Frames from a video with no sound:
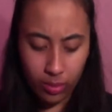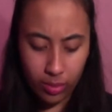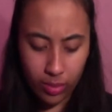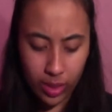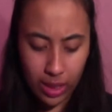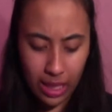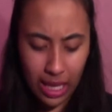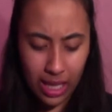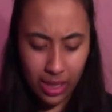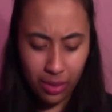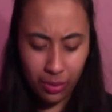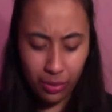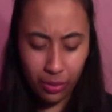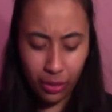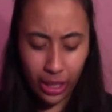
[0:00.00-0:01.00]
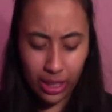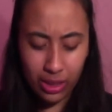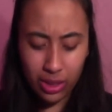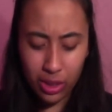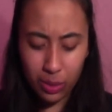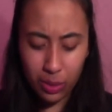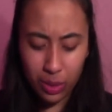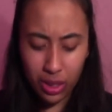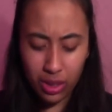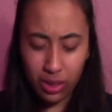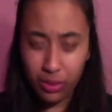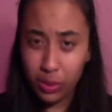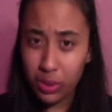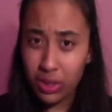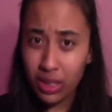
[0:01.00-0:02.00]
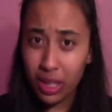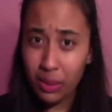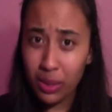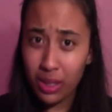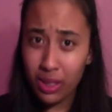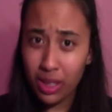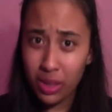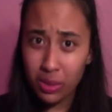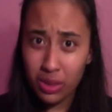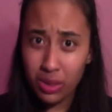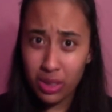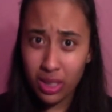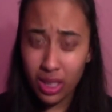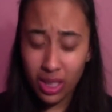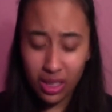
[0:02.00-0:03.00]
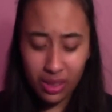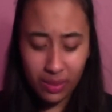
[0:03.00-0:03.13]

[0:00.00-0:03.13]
it has a faint smell of wasabi, I would say.